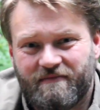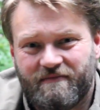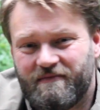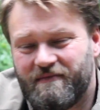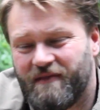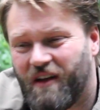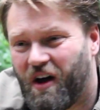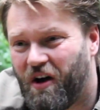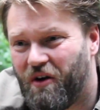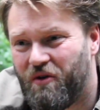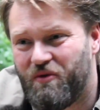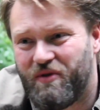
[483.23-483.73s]

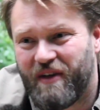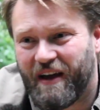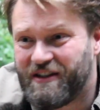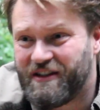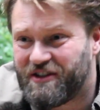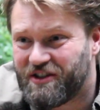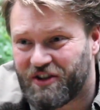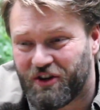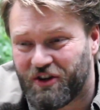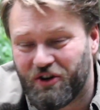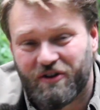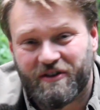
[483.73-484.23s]
No, they
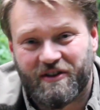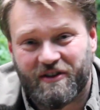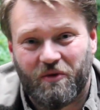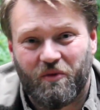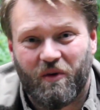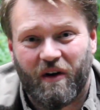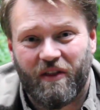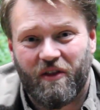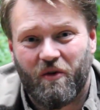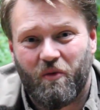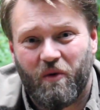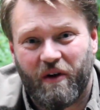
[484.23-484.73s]
just looked at
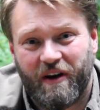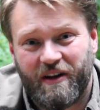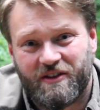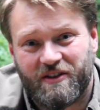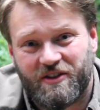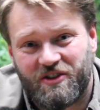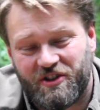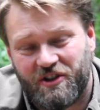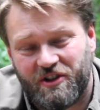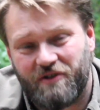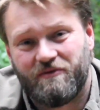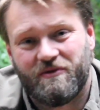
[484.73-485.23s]
what they wanted to
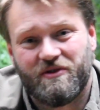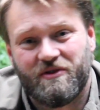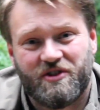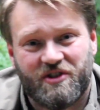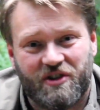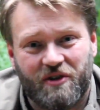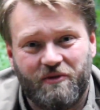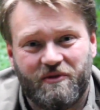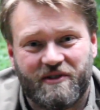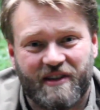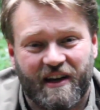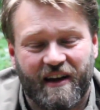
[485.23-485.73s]
shoot and
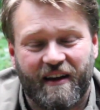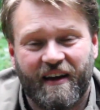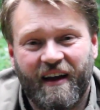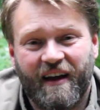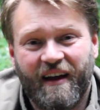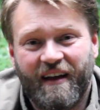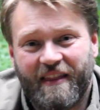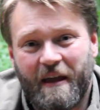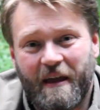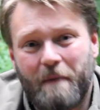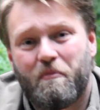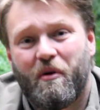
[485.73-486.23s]
shoot it.
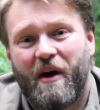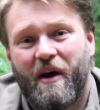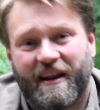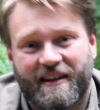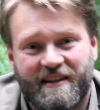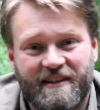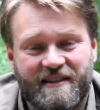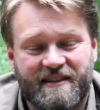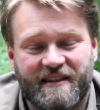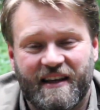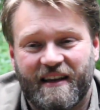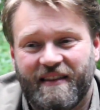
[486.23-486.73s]
They
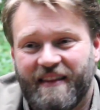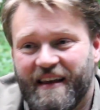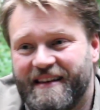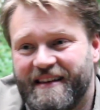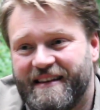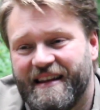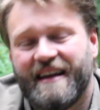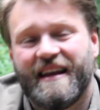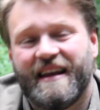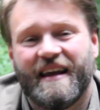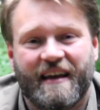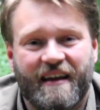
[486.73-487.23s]
practiced it. They
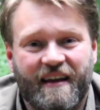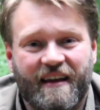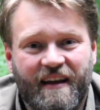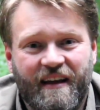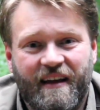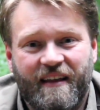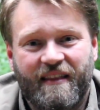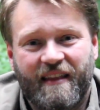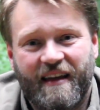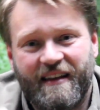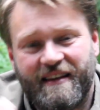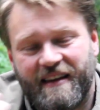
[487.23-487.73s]
did it.
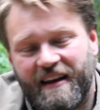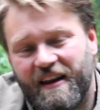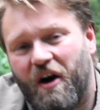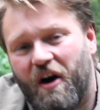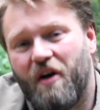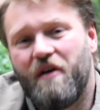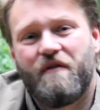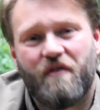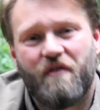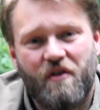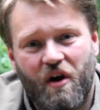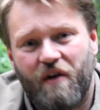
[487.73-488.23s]
They did it
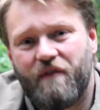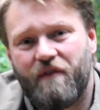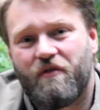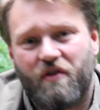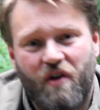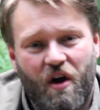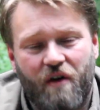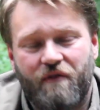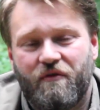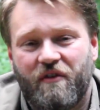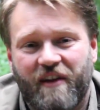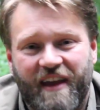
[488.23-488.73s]
over and over
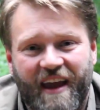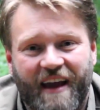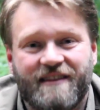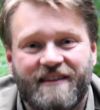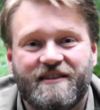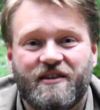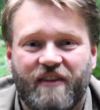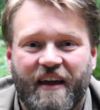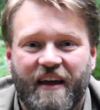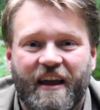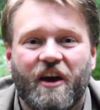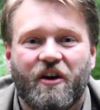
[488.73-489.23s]
and over again
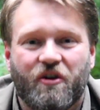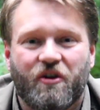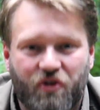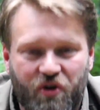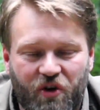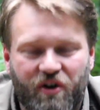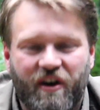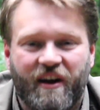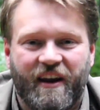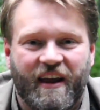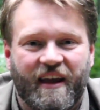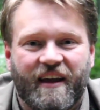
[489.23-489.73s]
until they get
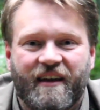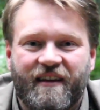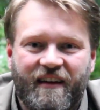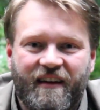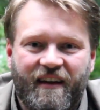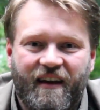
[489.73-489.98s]
good at it.